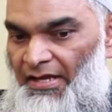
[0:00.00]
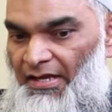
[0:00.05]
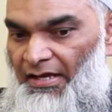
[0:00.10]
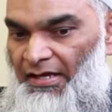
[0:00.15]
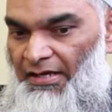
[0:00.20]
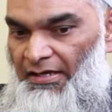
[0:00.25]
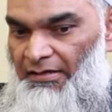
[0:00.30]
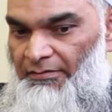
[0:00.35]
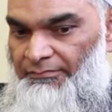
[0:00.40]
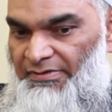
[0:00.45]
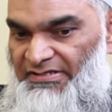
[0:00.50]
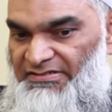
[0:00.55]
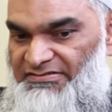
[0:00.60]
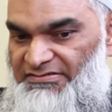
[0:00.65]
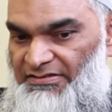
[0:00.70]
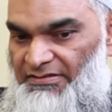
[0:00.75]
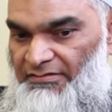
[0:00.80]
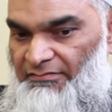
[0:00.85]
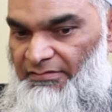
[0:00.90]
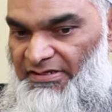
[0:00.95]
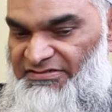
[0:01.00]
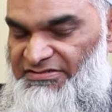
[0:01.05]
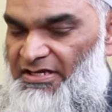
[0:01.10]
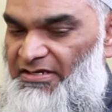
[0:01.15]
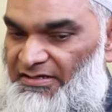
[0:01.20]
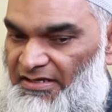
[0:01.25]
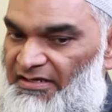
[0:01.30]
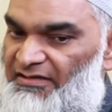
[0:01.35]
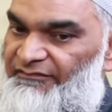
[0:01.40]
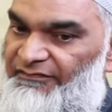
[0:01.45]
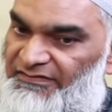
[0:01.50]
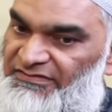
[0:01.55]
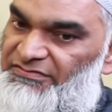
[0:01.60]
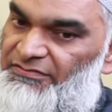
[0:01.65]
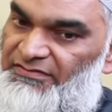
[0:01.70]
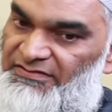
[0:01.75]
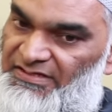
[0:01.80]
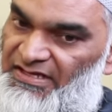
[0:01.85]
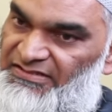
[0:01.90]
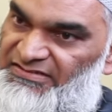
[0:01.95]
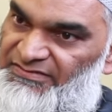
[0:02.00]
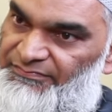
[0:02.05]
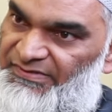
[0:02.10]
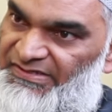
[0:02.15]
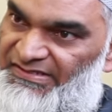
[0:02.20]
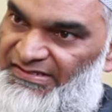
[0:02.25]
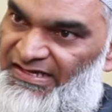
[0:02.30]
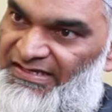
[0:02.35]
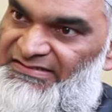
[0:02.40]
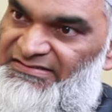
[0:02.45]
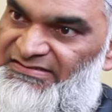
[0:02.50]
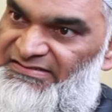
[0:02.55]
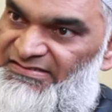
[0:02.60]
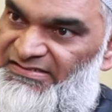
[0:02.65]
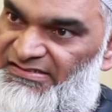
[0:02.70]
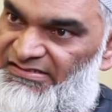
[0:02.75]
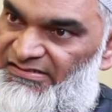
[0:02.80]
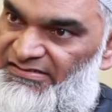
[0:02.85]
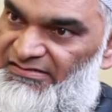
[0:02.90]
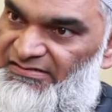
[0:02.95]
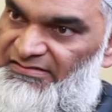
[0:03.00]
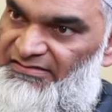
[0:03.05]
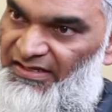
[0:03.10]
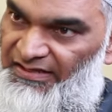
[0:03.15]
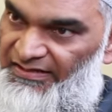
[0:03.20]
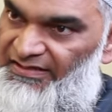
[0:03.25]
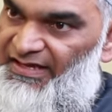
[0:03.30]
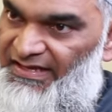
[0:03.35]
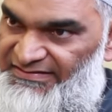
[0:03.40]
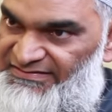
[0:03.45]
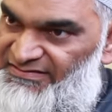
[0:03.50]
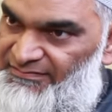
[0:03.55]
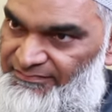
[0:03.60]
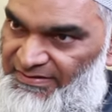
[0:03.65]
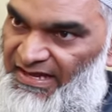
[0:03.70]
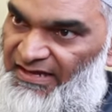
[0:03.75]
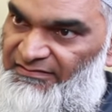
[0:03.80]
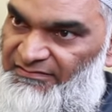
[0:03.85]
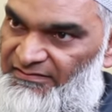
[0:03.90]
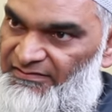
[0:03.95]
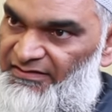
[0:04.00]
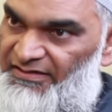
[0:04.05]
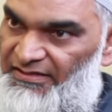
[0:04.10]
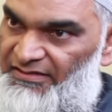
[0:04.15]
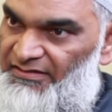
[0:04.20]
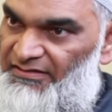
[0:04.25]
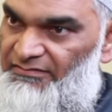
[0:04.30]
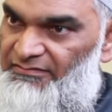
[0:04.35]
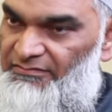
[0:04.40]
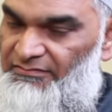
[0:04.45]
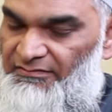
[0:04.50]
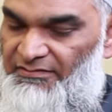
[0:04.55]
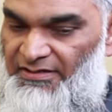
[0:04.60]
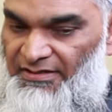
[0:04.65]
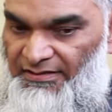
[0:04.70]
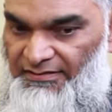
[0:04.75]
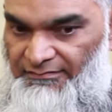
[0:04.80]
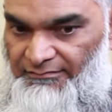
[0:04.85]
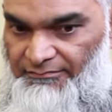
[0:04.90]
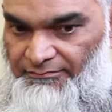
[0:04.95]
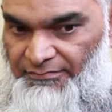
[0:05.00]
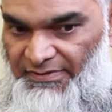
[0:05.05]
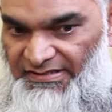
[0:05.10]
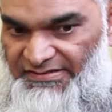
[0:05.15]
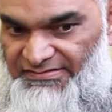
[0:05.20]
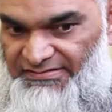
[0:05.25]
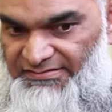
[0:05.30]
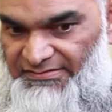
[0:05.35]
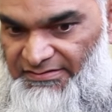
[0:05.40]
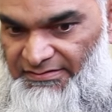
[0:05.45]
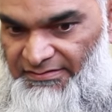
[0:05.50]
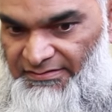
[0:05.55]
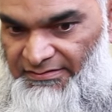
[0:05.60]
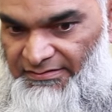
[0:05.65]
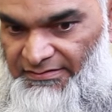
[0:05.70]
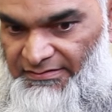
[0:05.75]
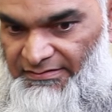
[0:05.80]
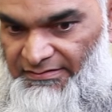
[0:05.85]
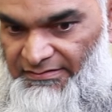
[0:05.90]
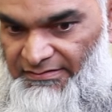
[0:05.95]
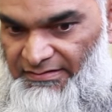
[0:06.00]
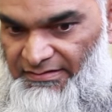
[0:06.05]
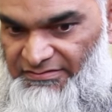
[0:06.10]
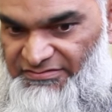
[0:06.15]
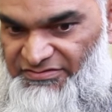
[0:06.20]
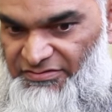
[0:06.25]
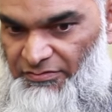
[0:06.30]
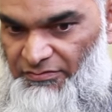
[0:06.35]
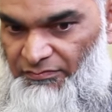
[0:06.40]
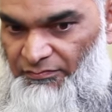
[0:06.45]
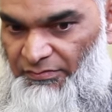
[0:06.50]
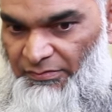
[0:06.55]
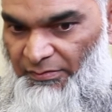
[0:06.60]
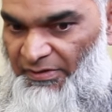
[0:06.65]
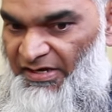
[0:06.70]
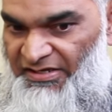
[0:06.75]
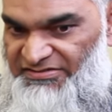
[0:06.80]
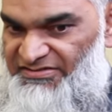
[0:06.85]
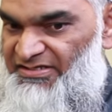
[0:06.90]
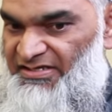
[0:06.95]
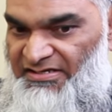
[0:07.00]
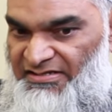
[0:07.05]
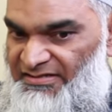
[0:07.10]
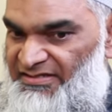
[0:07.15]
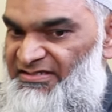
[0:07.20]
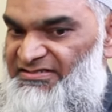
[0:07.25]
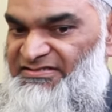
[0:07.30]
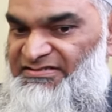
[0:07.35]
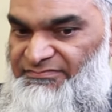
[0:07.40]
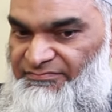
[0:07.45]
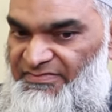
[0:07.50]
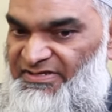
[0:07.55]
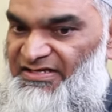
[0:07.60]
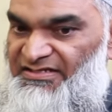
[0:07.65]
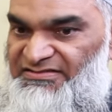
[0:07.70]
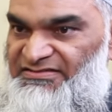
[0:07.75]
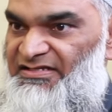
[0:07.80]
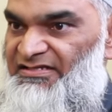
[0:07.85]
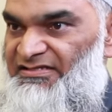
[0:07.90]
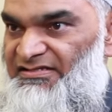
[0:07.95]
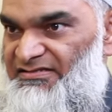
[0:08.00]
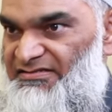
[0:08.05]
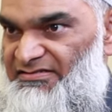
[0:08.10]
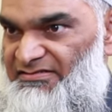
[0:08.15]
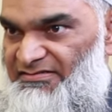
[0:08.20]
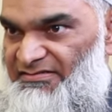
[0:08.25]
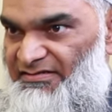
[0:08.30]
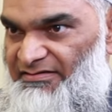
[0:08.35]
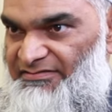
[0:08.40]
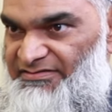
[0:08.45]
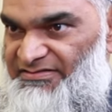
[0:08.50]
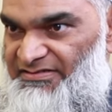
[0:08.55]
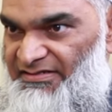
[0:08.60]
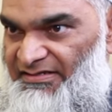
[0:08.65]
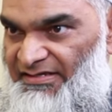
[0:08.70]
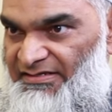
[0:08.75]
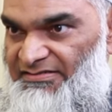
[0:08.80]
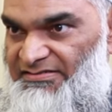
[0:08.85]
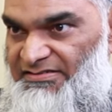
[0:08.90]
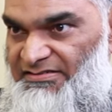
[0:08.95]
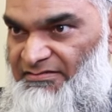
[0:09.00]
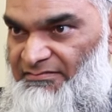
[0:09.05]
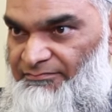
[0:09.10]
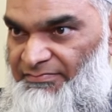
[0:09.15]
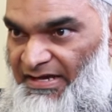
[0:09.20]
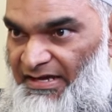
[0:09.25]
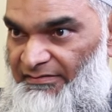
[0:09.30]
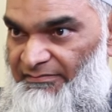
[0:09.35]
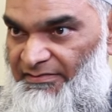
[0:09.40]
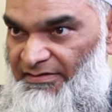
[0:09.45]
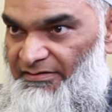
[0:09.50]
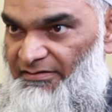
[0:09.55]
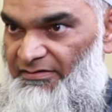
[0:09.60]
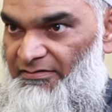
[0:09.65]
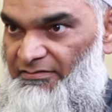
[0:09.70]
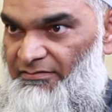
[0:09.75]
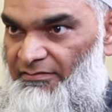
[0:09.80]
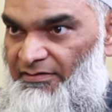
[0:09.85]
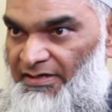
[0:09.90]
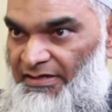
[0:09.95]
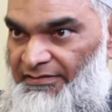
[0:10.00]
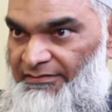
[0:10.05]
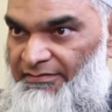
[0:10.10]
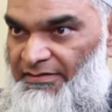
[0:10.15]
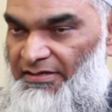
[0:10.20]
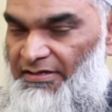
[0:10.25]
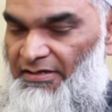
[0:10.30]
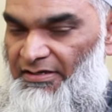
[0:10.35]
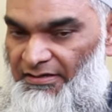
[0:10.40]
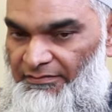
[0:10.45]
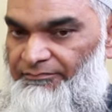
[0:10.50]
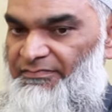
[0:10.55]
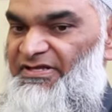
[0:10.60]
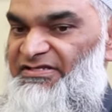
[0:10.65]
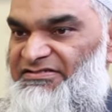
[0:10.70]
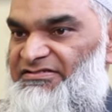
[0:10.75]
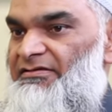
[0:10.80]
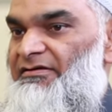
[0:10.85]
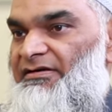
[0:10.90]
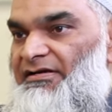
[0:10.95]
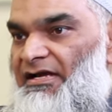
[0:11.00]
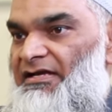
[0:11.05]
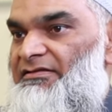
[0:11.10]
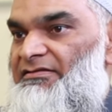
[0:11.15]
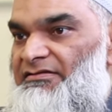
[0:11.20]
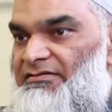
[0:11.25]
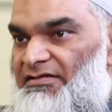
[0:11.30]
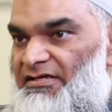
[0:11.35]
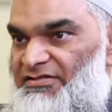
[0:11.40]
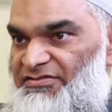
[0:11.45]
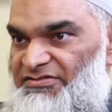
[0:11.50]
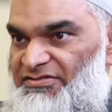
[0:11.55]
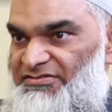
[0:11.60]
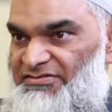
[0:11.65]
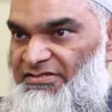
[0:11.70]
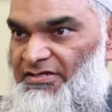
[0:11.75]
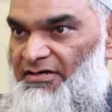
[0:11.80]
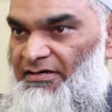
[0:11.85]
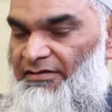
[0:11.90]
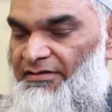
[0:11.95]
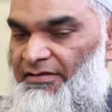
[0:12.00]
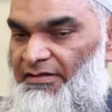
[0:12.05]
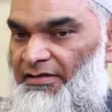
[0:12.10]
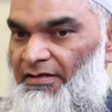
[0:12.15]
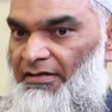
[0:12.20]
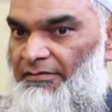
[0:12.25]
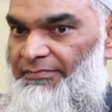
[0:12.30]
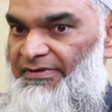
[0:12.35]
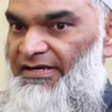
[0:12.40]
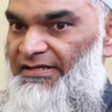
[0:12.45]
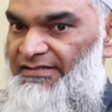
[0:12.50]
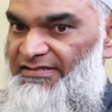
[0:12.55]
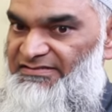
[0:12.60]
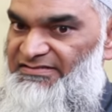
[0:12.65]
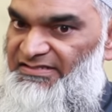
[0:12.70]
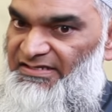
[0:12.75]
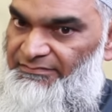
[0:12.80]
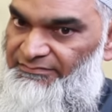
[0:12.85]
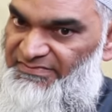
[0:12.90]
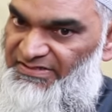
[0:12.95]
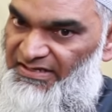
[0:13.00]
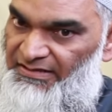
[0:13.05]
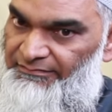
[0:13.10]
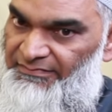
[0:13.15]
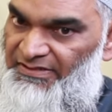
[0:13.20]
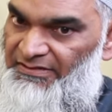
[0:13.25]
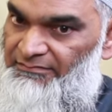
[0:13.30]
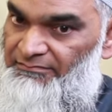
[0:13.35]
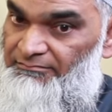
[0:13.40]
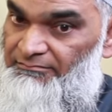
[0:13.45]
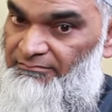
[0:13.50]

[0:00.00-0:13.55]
Uh, but uh, Rashad Khalifa took that to be 19, like as a pattern in the Quran. But uh, it, so we're not saying this means that there is a 19 pattern in the Quran, it means there are 19 angels guarding hell. But at the same time, it